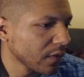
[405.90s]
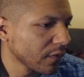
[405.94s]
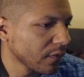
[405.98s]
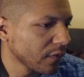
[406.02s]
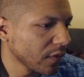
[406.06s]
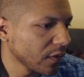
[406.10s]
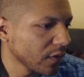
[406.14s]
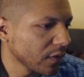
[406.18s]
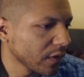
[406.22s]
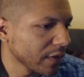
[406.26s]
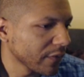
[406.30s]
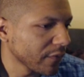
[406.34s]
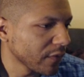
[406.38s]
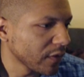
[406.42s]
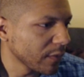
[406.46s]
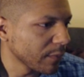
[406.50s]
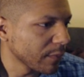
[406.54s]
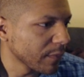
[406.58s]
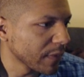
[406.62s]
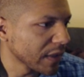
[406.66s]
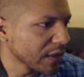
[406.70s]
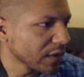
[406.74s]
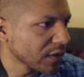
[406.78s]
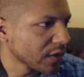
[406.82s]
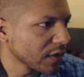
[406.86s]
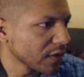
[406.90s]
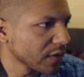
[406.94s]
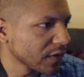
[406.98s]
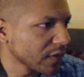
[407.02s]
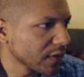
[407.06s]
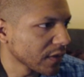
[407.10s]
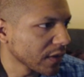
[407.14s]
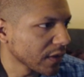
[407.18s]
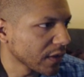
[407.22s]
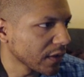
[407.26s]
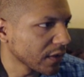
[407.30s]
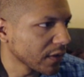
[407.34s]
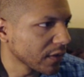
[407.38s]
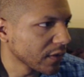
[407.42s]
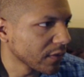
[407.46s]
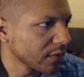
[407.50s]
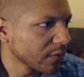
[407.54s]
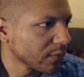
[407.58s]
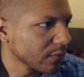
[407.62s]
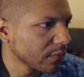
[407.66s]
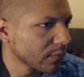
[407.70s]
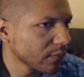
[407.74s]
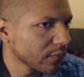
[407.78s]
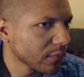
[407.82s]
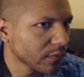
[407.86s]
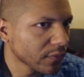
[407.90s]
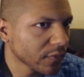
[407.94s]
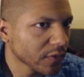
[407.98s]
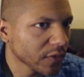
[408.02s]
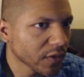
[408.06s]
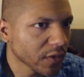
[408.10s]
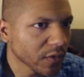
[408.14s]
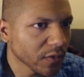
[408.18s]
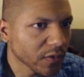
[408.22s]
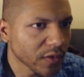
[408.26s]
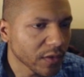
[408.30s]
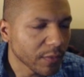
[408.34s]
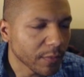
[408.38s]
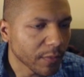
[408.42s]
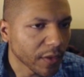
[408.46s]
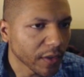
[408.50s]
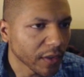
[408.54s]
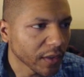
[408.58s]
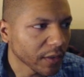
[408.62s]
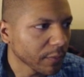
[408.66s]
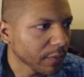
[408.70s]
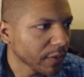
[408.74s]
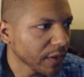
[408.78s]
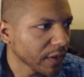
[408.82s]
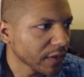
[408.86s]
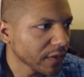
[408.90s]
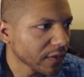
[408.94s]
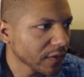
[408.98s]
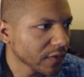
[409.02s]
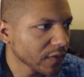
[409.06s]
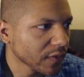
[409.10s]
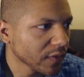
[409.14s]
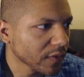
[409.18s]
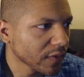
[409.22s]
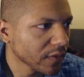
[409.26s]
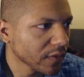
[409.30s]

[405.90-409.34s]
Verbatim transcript: you don't have any meshes, um, just go to the marketplace.